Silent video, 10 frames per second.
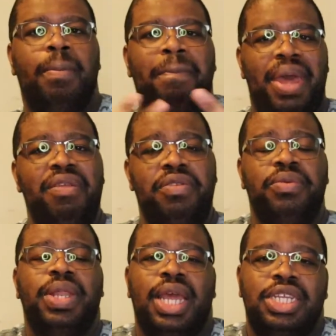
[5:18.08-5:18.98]
Beth's
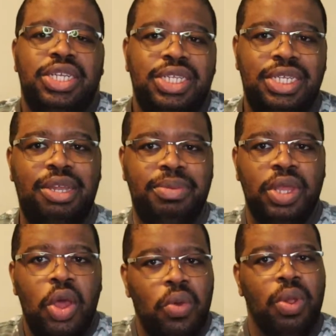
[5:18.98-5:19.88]
relationships
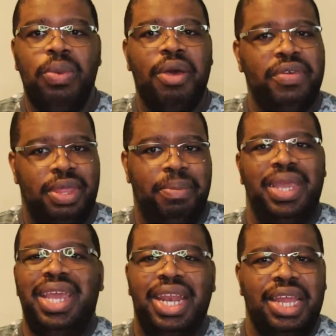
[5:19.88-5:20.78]
were rough at the
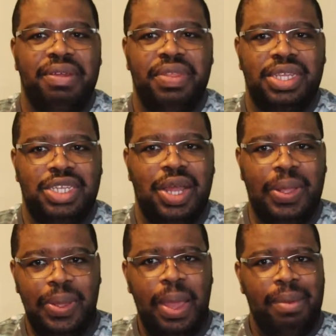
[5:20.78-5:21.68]
beginning of the
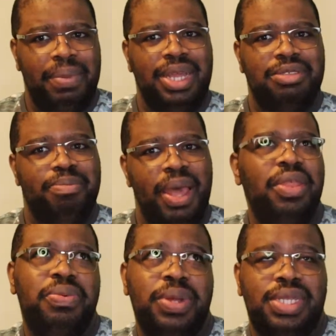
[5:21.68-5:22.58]
show because
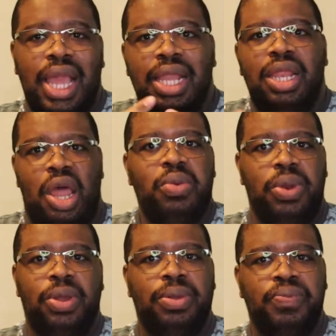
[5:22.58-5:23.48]
Beth was a
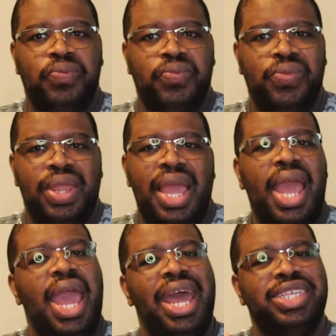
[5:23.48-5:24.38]
loner.
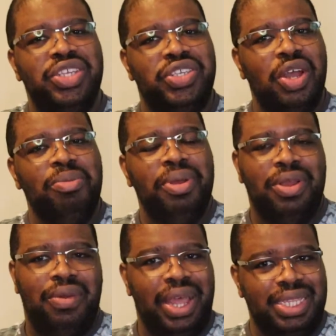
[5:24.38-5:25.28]
As the show
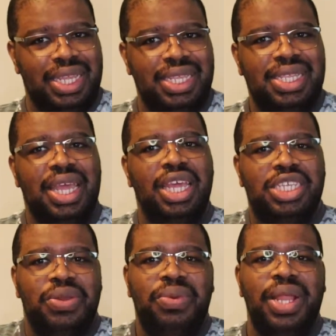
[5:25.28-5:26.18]
progresses,
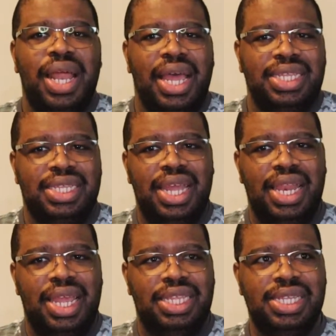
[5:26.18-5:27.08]
she realizes that
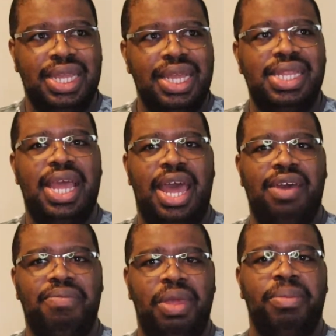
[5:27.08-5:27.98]
it's good to
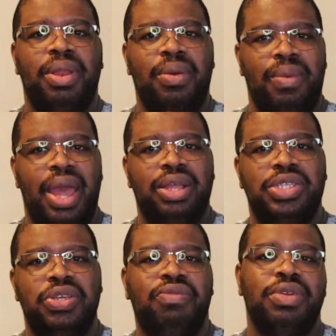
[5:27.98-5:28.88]
have people around
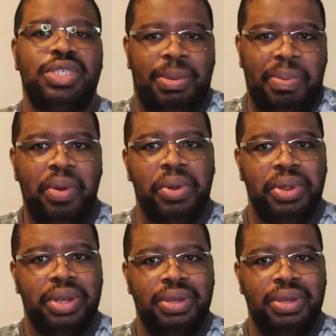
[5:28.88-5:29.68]
you for support.